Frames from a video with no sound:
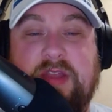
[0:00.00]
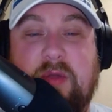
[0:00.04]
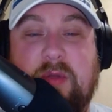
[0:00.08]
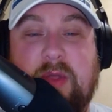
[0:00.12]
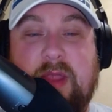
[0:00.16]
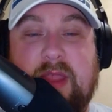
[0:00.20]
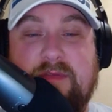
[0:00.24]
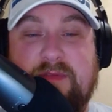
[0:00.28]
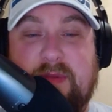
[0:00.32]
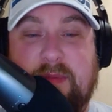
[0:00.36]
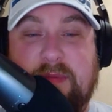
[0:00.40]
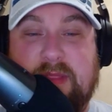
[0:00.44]

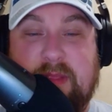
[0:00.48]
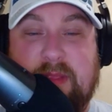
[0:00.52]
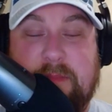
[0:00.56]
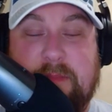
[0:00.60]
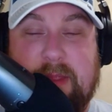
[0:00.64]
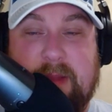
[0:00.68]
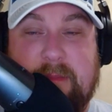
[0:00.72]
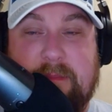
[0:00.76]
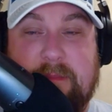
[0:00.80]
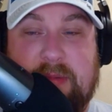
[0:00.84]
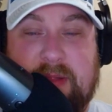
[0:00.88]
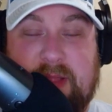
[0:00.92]
Don't give up the
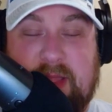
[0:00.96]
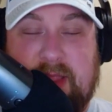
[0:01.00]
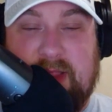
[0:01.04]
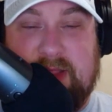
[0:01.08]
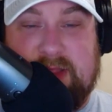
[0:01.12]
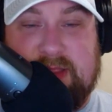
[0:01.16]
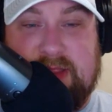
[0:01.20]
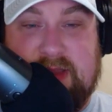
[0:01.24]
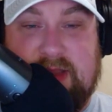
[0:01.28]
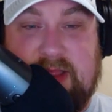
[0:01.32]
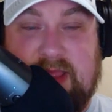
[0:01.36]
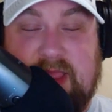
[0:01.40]
big play
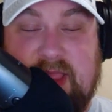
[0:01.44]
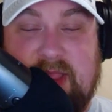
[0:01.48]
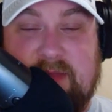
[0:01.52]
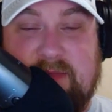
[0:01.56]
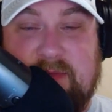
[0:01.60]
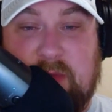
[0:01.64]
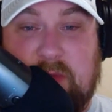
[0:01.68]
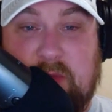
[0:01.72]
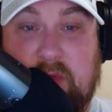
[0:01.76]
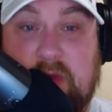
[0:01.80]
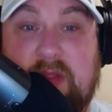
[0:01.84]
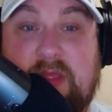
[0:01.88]
at the end of the half.
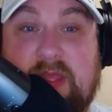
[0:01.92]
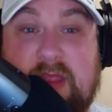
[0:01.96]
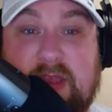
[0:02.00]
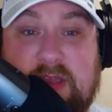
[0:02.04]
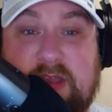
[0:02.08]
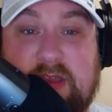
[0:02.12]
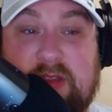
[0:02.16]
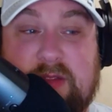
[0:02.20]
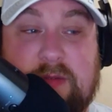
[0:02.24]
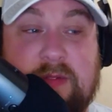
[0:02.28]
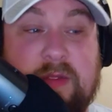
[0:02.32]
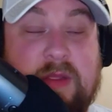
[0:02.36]
And what do they
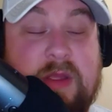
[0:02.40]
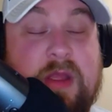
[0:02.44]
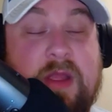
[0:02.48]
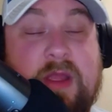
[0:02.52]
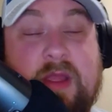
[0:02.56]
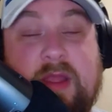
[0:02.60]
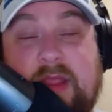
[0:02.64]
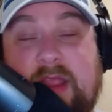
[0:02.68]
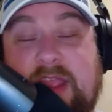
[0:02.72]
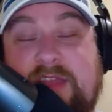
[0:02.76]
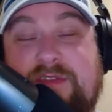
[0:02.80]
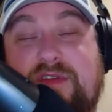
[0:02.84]
do?
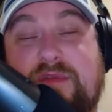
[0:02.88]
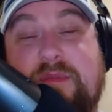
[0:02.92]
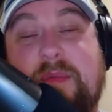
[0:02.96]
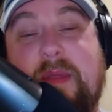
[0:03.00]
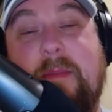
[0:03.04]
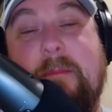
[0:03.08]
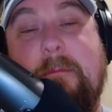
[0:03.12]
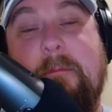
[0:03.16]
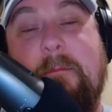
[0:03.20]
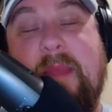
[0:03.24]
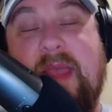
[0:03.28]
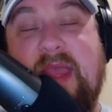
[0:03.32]
Give up
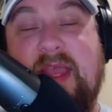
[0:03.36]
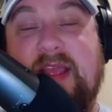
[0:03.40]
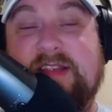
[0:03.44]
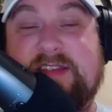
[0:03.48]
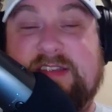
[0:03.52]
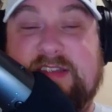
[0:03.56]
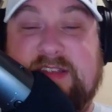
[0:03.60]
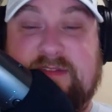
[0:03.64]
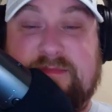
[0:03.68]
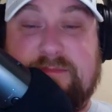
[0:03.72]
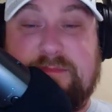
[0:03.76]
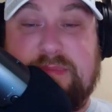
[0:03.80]
a
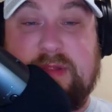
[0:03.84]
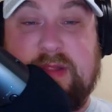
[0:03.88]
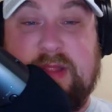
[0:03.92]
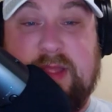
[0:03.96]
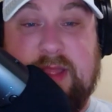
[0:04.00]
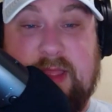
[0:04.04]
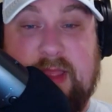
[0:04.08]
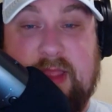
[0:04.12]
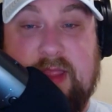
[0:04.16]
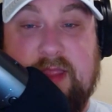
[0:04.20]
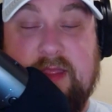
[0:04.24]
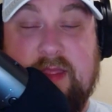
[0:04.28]
massive
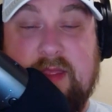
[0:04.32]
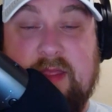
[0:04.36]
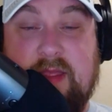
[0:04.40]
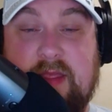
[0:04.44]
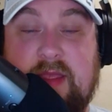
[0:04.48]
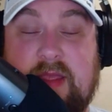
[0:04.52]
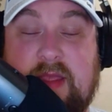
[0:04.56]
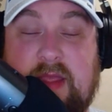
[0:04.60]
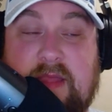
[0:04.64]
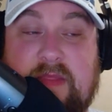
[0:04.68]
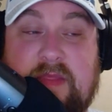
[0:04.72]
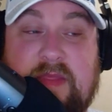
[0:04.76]
play.
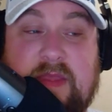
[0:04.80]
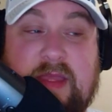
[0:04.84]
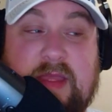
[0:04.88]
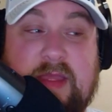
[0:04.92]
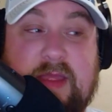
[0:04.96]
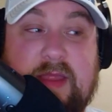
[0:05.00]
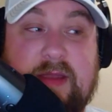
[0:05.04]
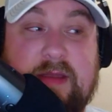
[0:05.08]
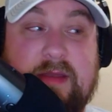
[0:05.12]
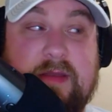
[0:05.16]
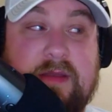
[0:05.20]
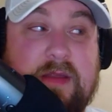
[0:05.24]
And
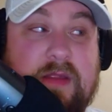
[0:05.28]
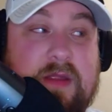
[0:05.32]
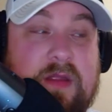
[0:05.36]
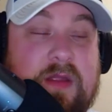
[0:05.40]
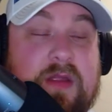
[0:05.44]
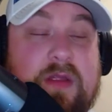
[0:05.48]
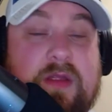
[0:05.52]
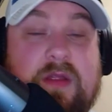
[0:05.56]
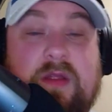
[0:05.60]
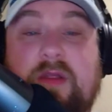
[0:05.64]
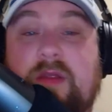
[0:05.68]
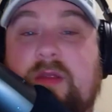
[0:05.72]
then
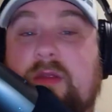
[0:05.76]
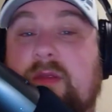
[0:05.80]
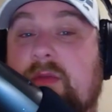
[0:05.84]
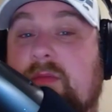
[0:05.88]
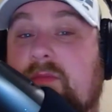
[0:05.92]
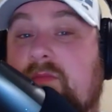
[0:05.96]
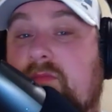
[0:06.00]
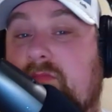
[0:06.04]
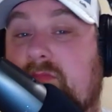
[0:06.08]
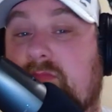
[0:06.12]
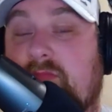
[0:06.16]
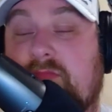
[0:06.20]

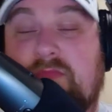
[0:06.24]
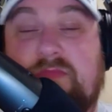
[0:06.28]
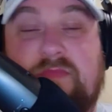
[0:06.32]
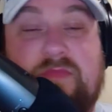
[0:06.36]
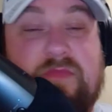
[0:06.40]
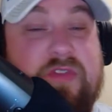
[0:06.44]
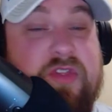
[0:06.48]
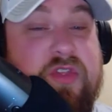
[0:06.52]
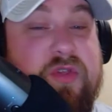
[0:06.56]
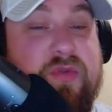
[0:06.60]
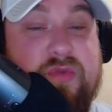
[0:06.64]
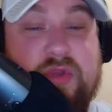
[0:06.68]

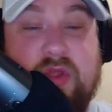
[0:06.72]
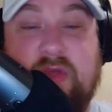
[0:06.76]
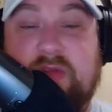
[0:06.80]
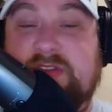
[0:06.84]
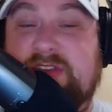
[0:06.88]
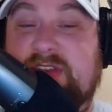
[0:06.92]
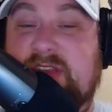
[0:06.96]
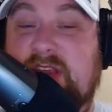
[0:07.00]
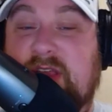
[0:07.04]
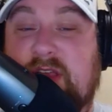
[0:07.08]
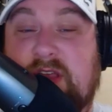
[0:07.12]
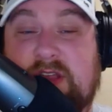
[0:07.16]
you know
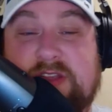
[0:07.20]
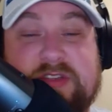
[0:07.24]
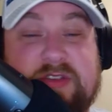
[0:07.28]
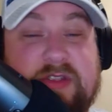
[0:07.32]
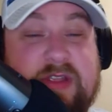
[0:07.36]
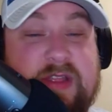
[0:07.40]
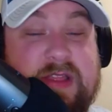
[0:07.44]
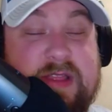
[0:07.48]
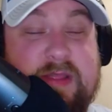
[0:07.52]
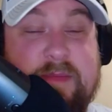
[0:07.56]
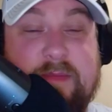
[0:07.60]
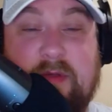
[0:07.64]
Seahawks are
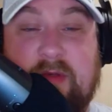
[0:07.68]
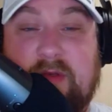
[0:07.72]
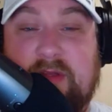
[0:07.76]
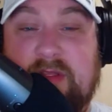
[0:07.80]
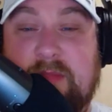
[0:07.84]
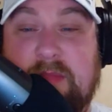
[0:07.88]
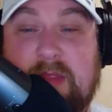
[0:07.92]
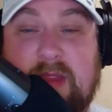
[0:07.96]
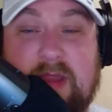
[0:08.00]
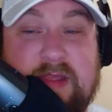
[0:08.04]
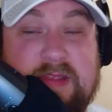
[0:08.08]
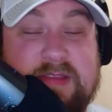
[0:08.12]
getting the ball at
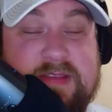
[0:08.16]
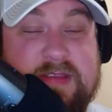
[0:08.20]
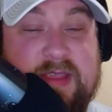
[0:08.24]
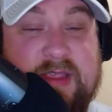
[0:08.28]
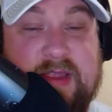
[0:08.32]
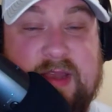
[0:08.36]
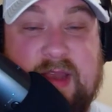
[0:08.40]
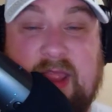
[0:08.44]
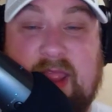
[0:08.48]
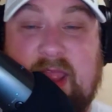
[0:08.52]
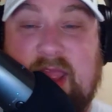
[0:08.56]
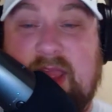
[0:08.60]
the beginning of the
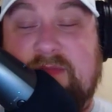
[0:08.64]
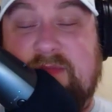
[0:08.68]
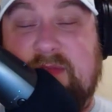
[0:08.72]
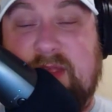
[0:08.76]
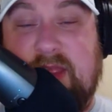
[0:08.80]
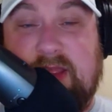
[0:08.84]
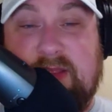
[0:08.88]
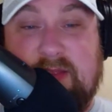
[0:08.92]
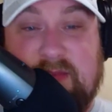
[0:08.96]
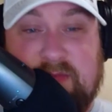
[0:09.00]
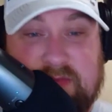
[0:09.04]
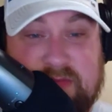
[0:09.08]
second half,
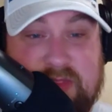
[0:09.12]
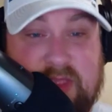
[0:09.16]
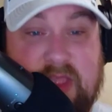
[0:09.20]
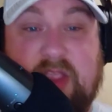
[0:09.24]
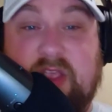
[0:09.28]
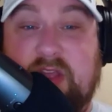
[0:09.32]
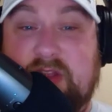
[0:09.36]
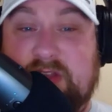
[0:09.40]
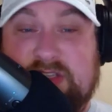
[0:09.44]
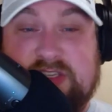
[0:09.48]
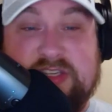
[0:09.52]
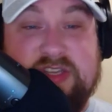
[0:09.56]
and
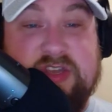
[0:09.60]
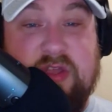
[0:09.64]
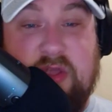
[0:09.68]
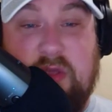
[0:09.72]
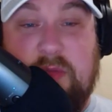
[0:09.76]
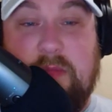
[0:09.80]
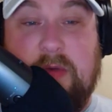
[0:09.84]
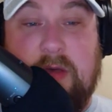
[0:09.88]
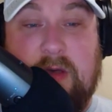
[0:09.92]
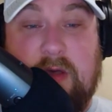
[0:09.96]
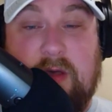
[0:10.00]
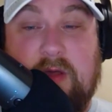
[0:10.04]
it could
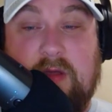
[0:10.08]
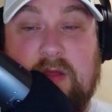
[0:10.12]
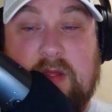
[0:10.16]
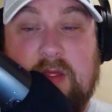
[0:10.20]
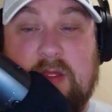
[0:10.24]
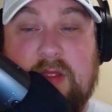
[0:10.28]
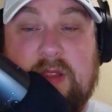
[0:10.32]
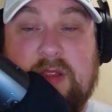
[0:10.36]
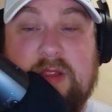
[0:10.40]
snowball.